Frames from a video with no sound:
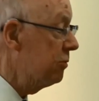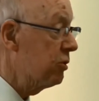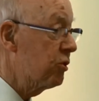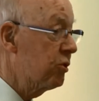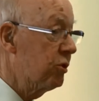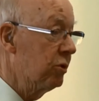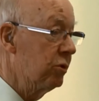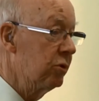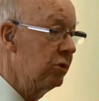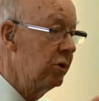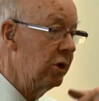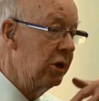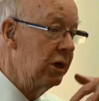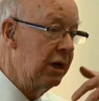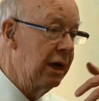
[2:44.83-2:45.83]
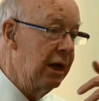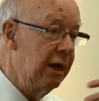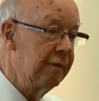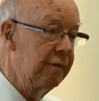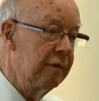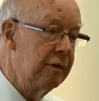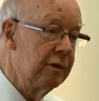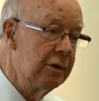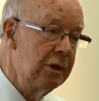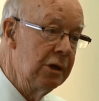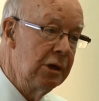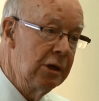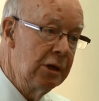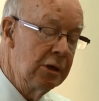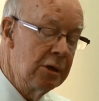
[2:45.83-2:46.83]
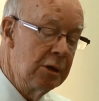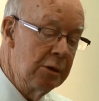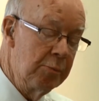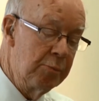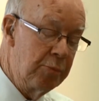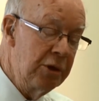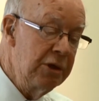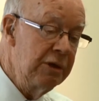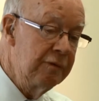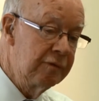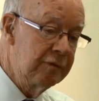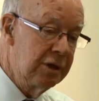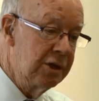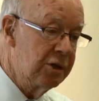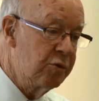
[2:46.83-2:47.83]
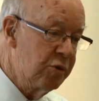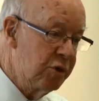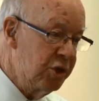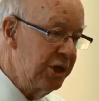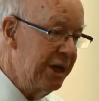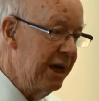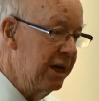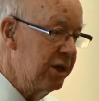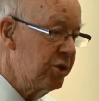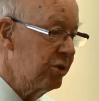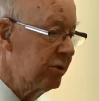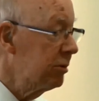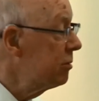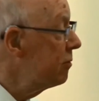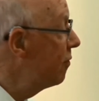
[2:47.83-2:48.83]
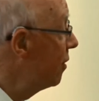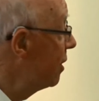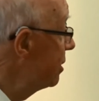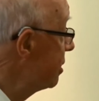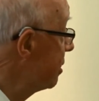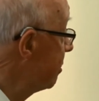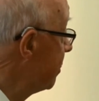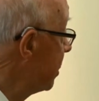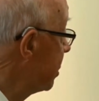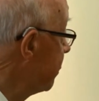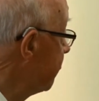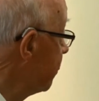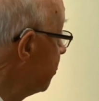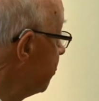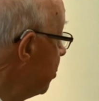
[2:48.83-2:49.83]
was to have a brief test, which she has and find in the back of her